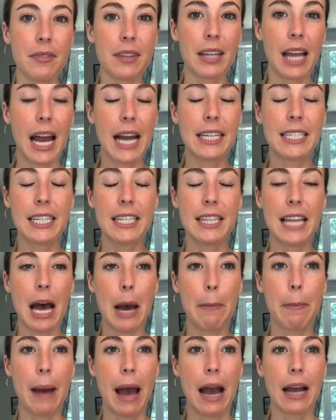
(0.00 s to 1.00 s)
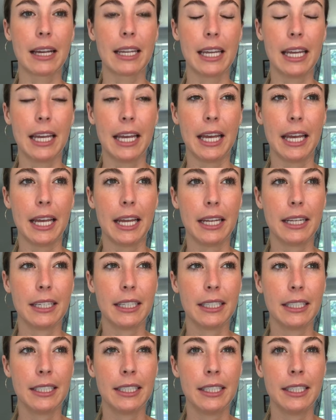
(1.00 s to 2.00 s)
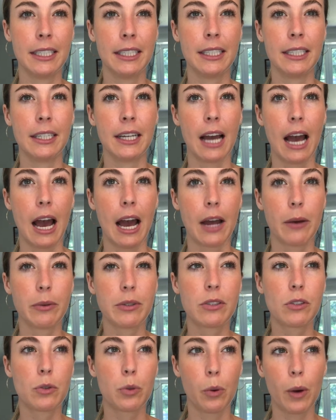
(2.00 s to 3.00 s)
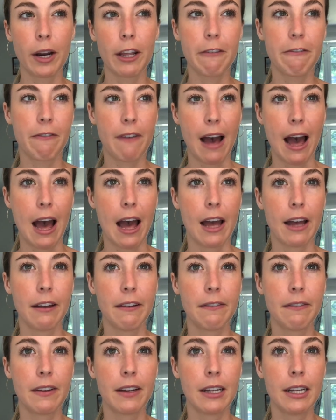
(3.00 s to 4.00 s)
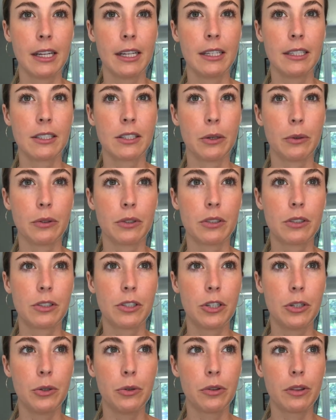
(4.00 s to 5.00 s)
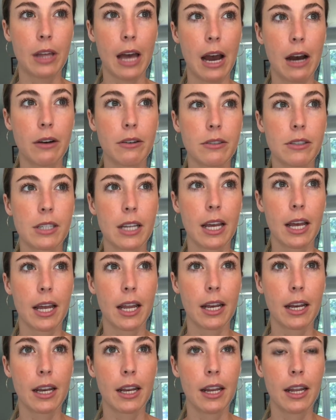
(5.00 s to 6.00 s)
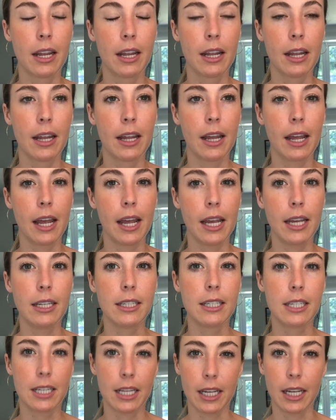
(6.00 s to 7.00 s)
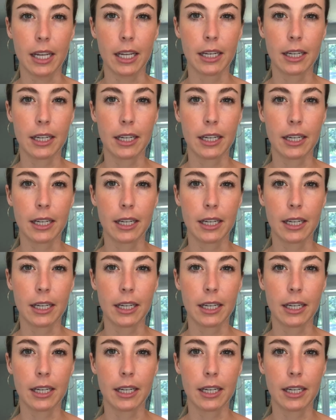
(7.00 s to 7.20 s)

I did that back in, I was 25, so it was 2018.